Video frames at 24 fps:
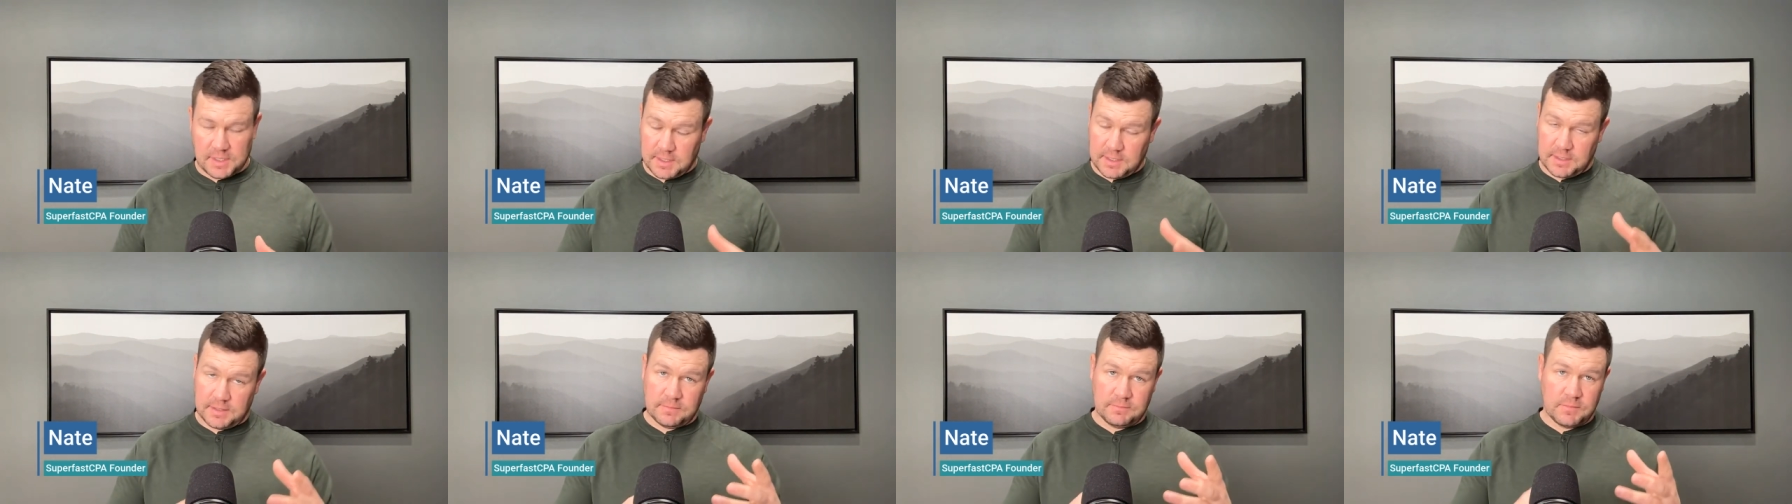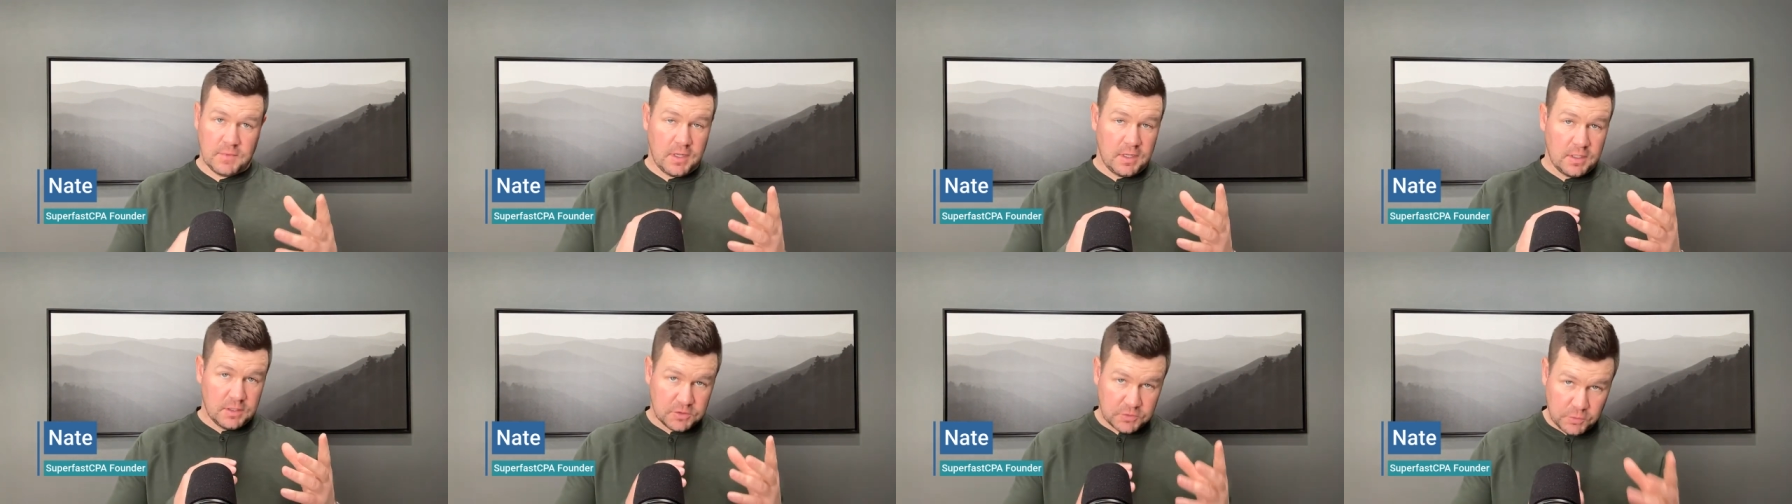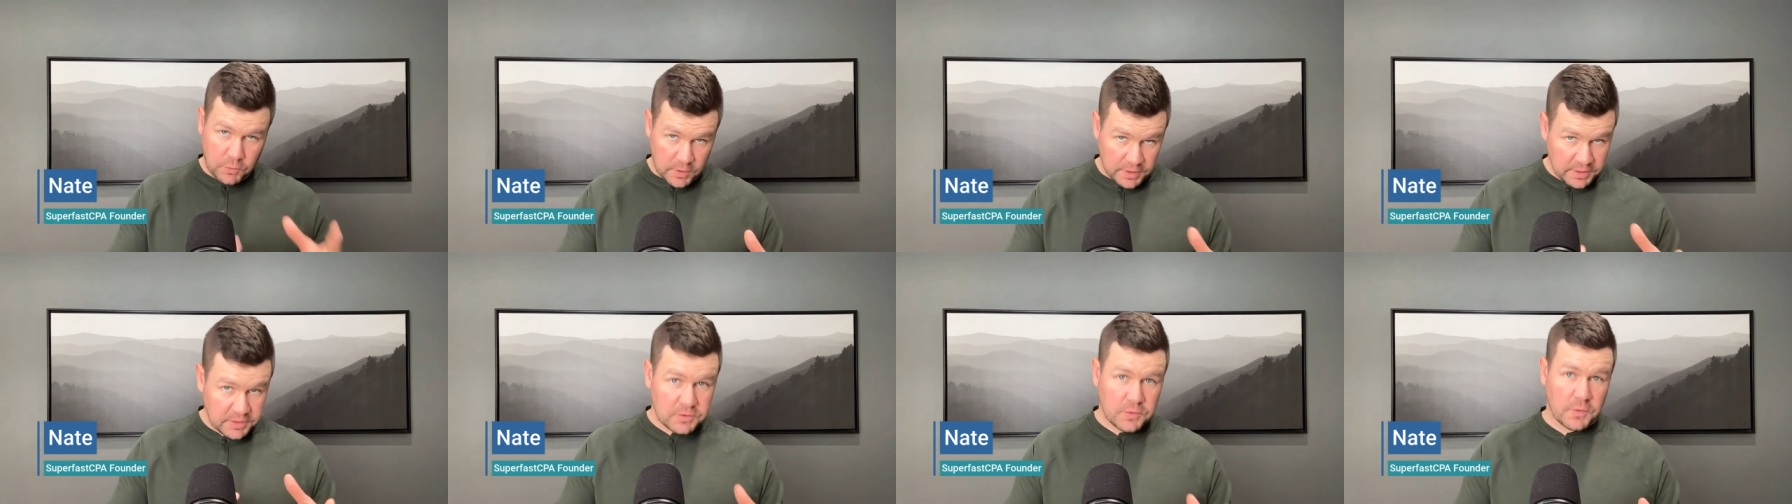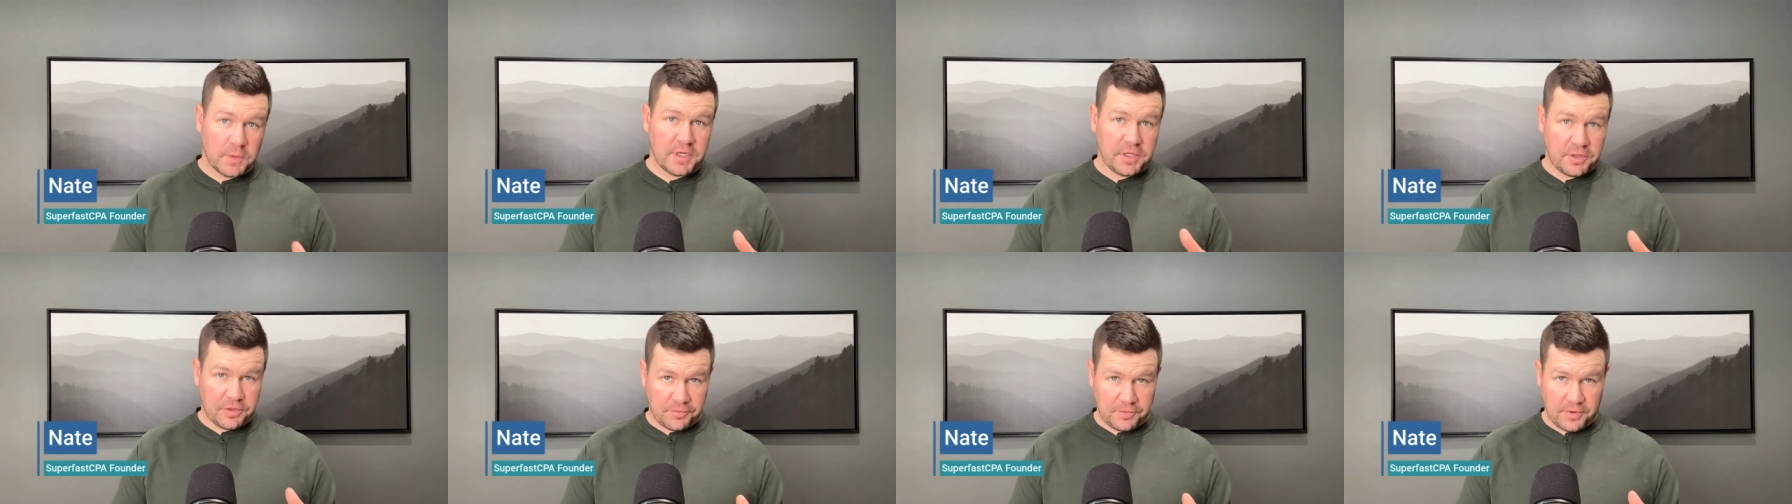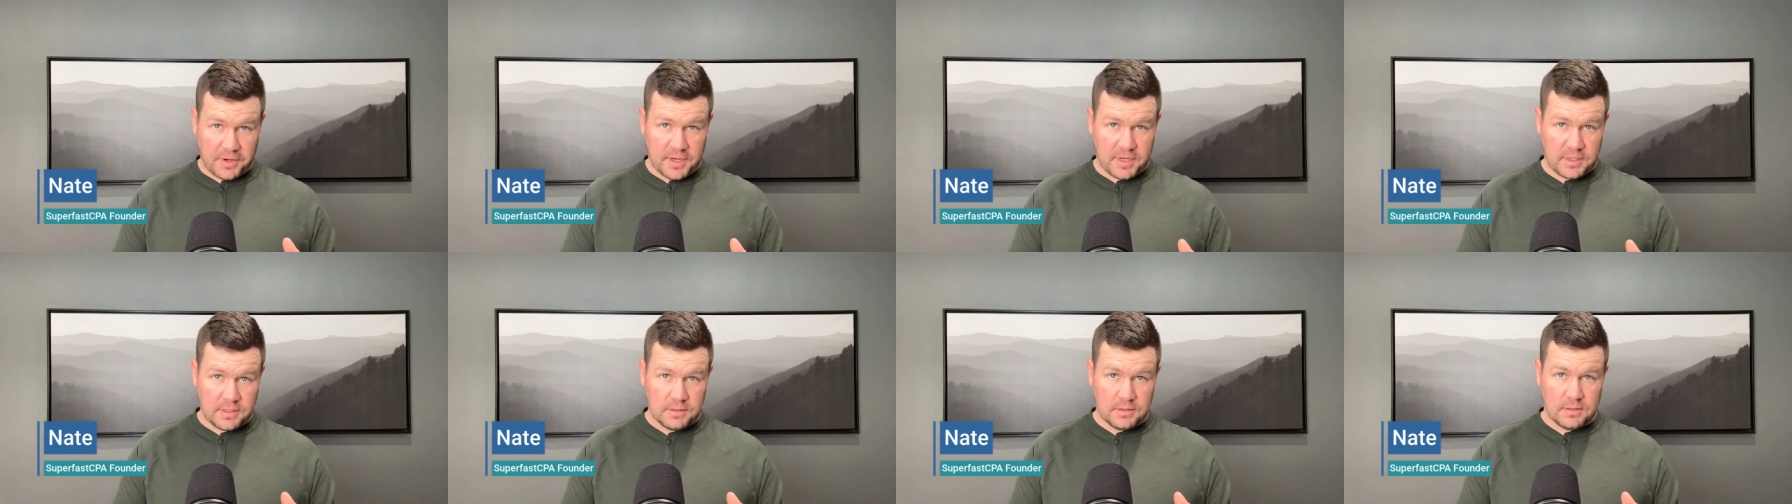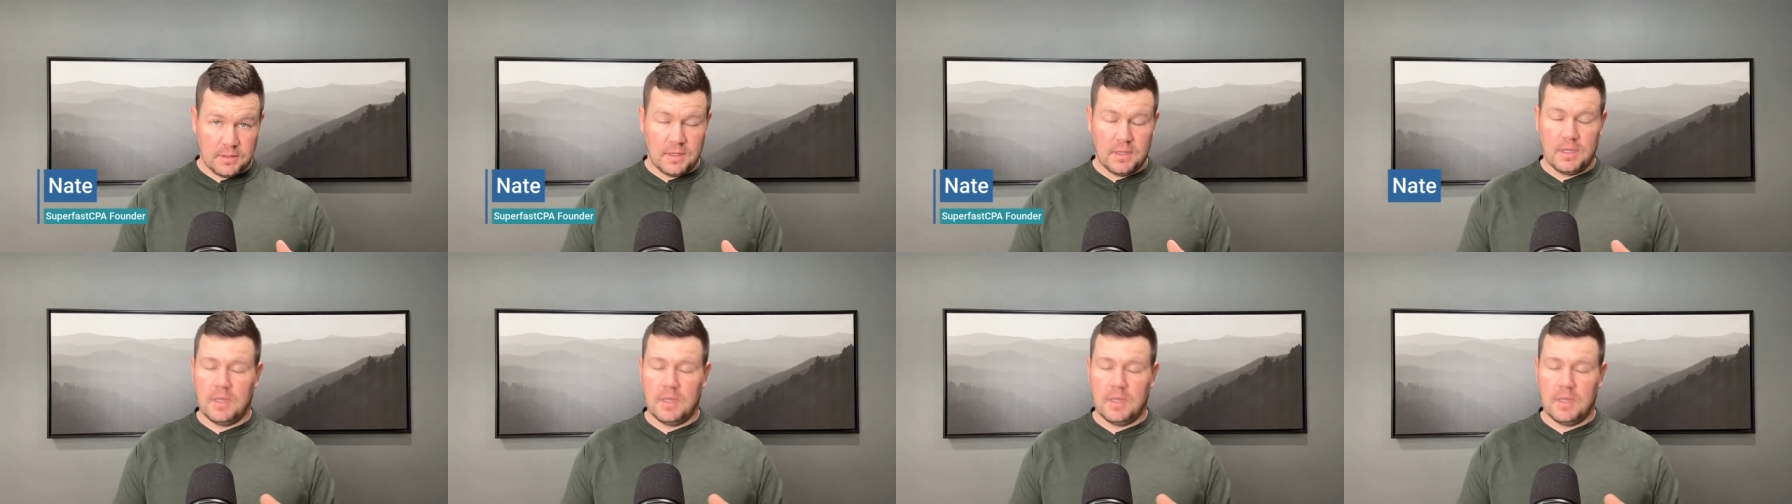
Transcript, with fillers: in 2023,